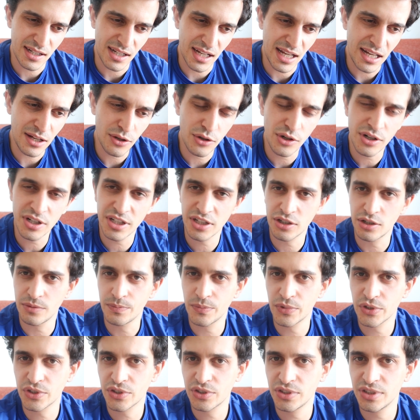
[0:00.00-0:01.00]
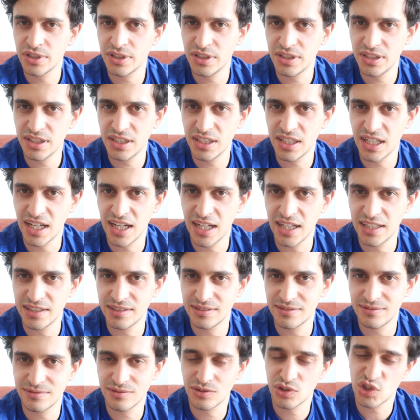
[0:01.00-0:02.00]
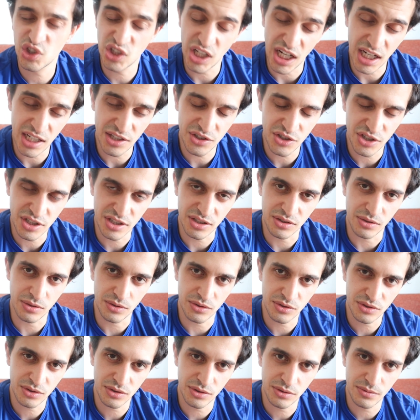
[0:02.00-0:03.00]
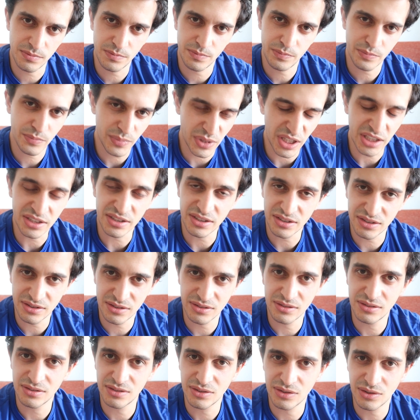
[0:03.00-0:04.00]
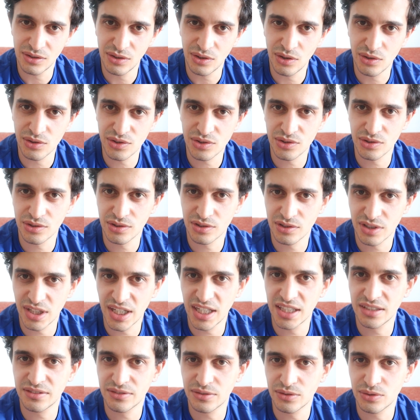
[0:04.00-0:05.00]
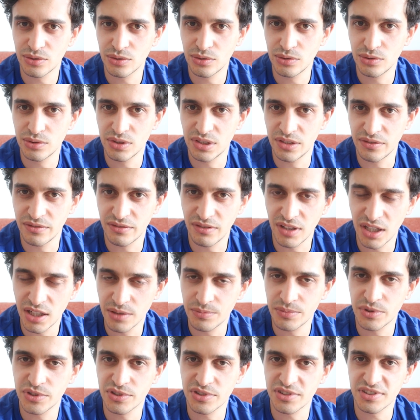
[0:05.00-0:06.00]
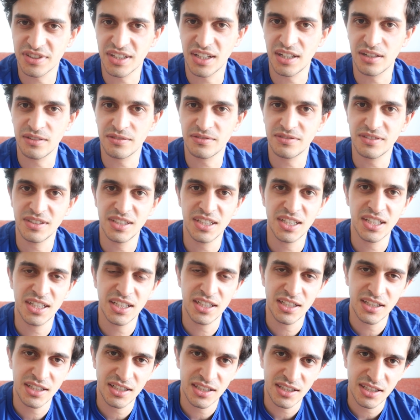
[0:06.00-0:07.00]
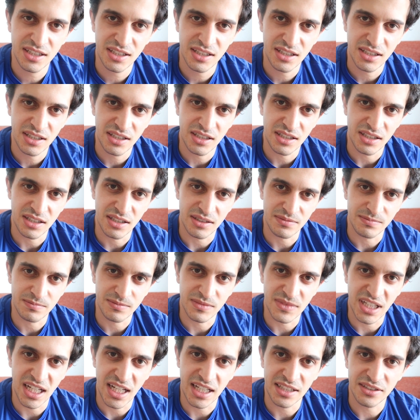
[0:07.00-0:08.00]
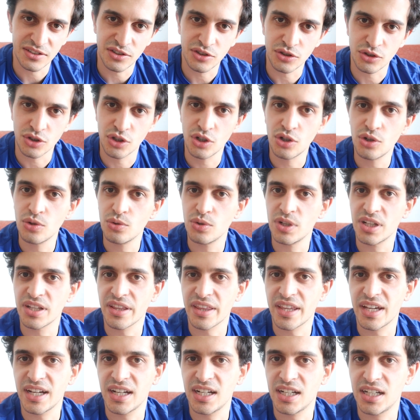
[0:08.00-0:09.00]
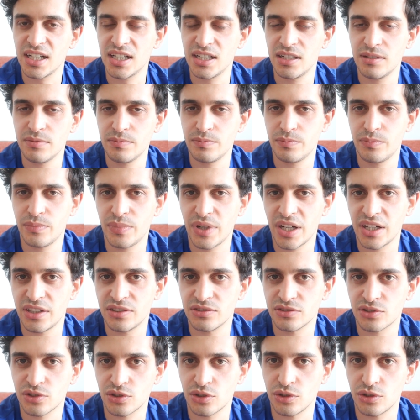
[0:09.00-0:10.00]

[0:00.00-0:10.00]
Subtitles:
learning opportunity and challenging also, but also great to develop yourself and grow in the parent